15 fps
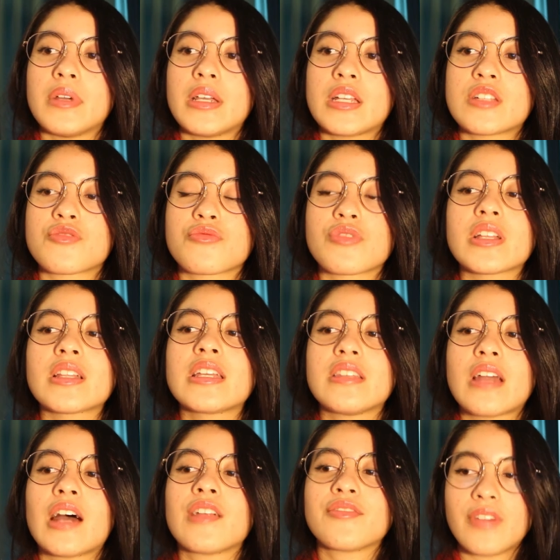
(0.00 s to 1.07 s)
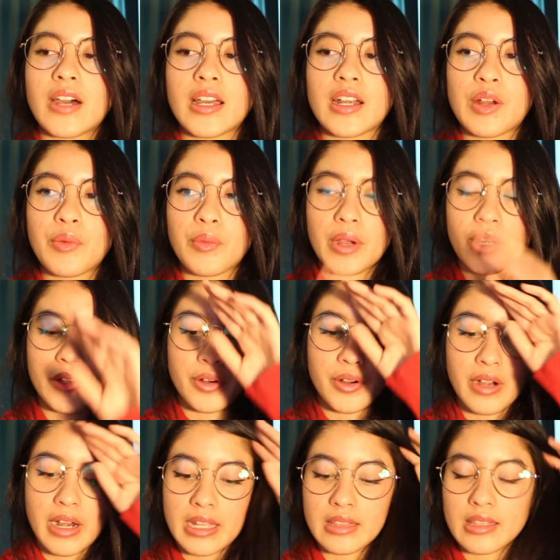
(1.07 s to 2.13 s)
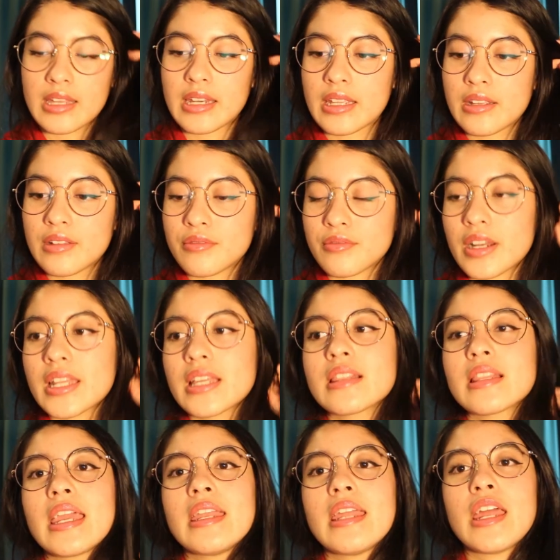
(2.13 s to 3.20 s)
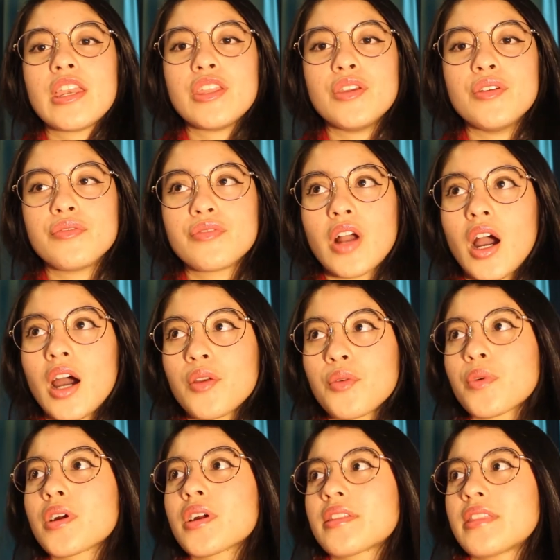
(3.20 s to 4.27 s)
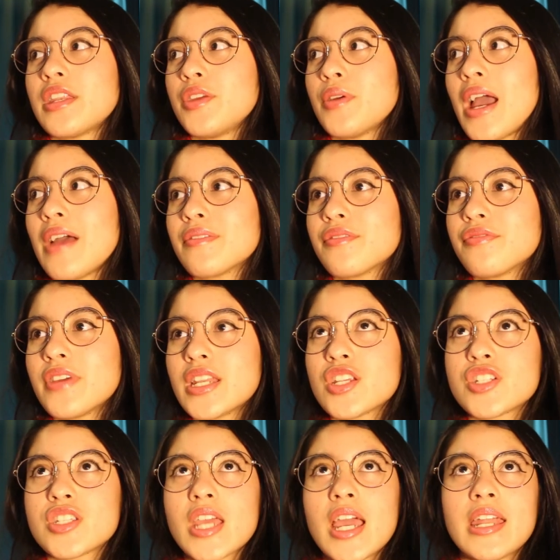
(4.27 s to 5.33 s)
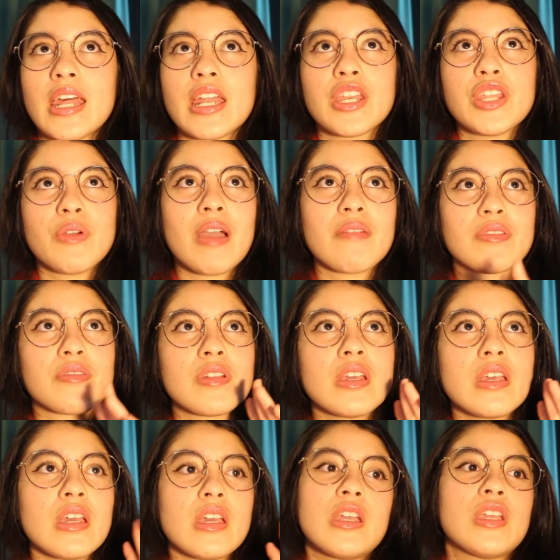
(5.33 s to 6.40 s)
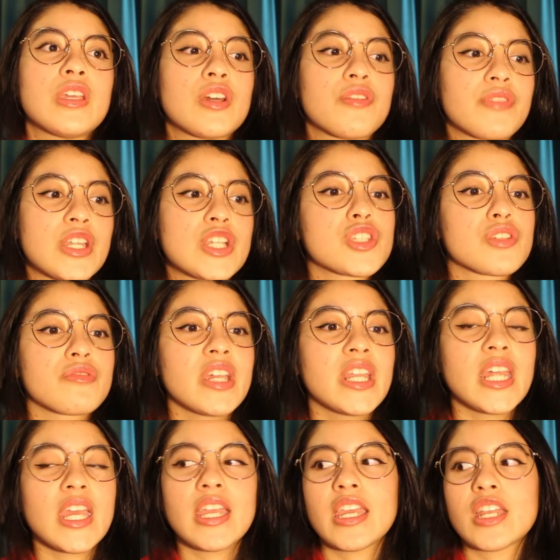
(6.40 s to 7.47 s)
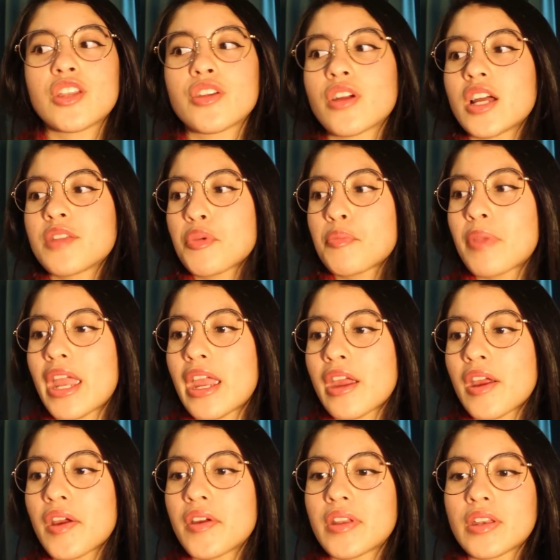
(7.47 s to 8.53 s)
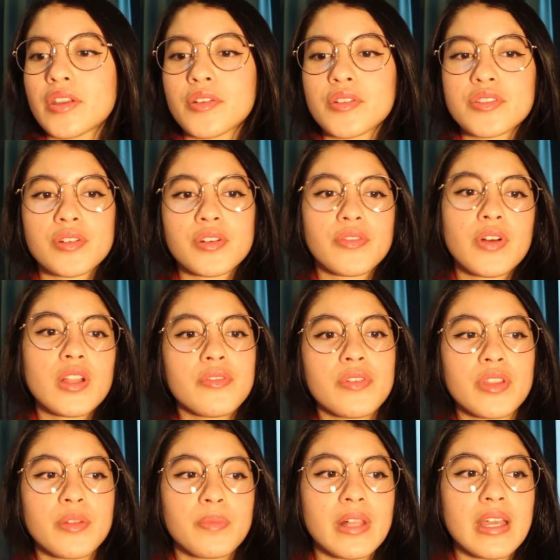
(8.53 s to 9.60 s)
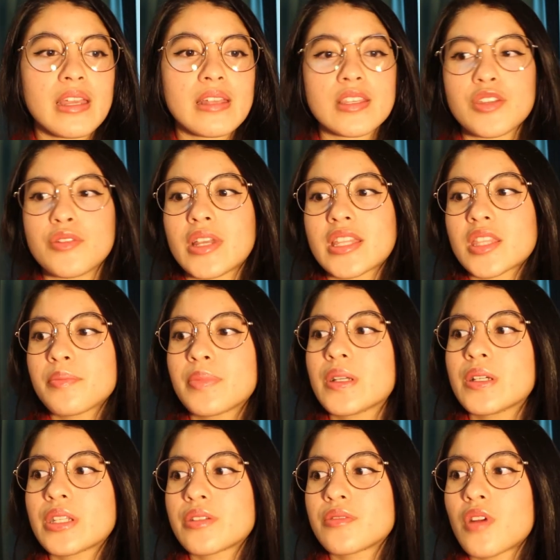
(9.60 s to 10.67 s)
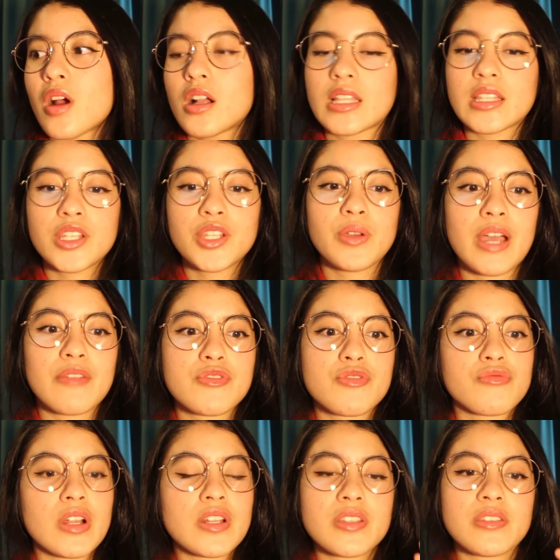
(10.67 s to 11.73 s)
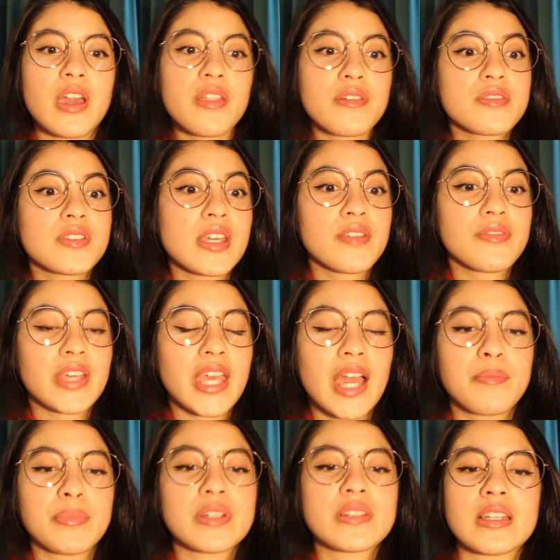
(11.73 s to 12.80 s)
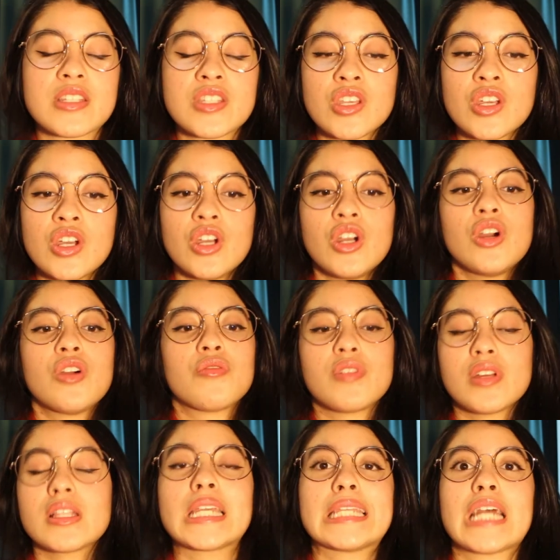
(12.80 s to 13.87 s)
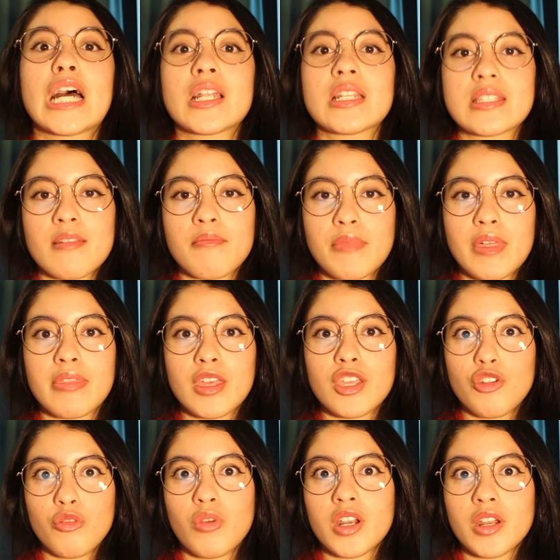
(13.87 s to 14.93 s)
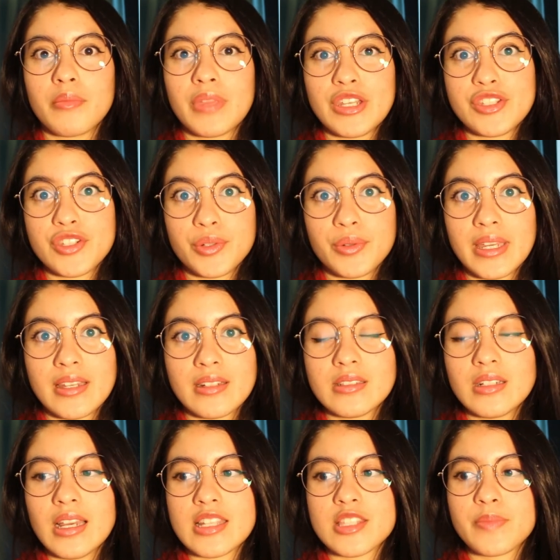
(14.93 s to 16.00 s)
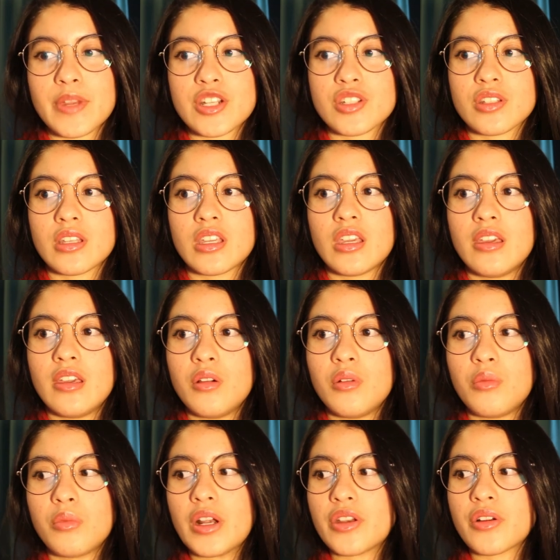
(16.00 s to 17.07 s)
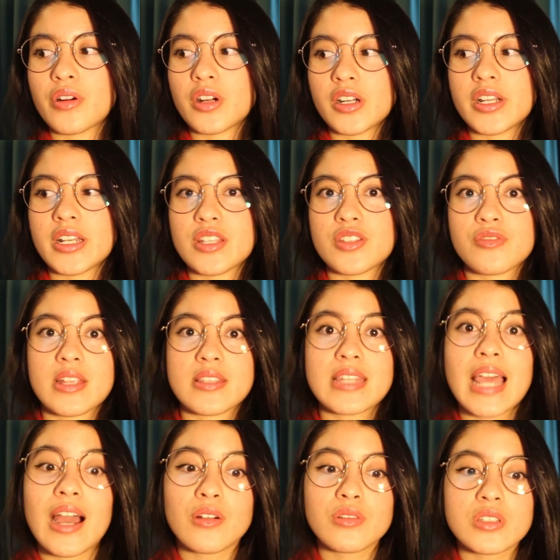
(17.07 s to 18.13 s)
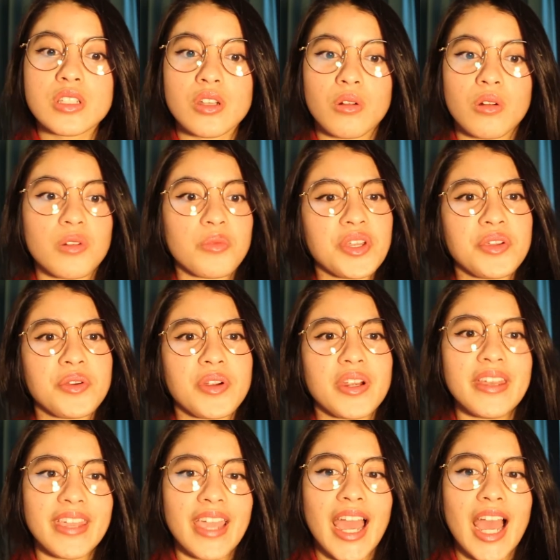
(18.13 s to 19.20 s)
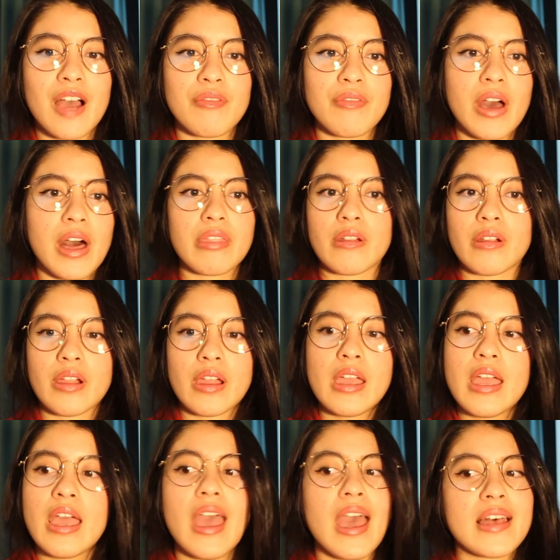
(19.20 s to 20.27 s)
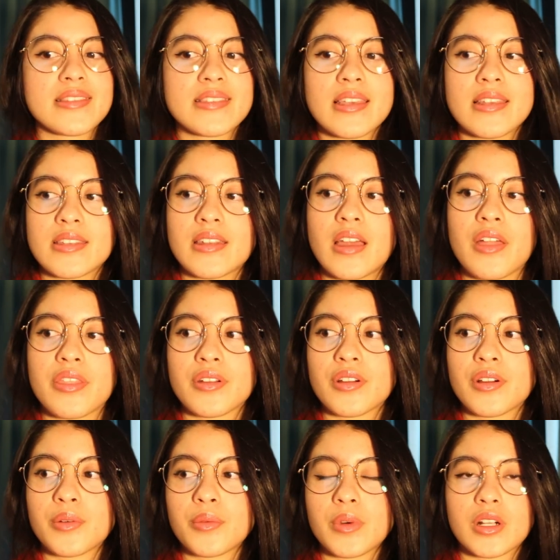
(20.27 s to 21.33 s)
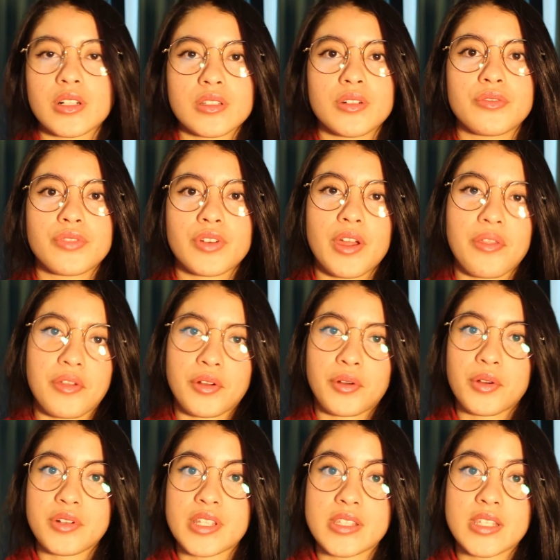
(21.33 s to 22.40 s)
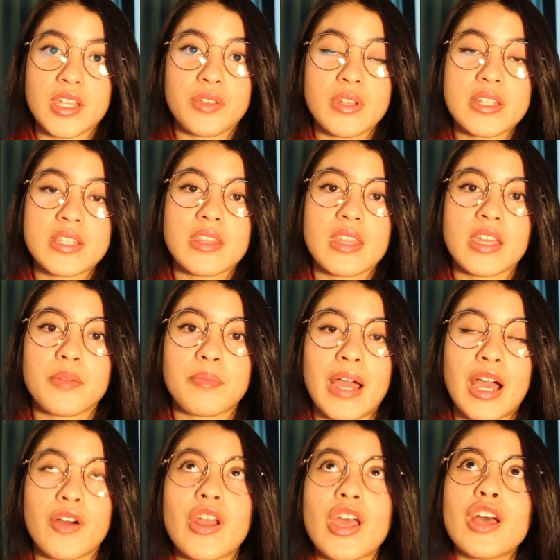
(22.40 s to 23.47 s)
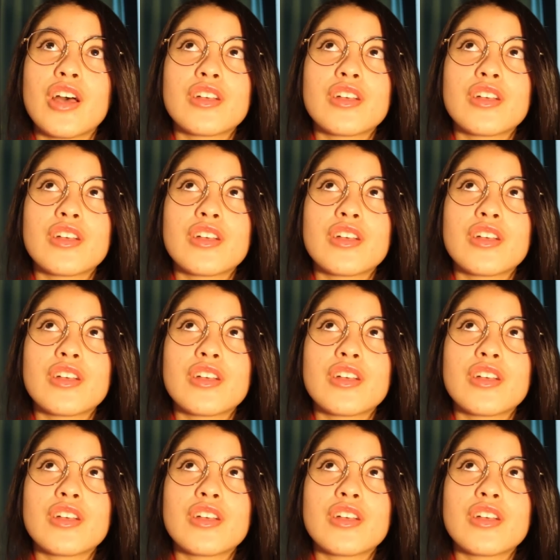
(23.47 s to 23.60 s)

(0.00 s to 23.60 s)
It's really not fun when you're already running late and you've got work that you haven't finished yet, and you haven't, you know, finished the reading, and you're unprepared, and you're sort of all over the place, and you get the building wrong, and then you have to run to the other side of the campus, and it's really not something that you want to be doing, especially when you're already stressed out or when you already have other essays and other workload for other courses that you need to think about.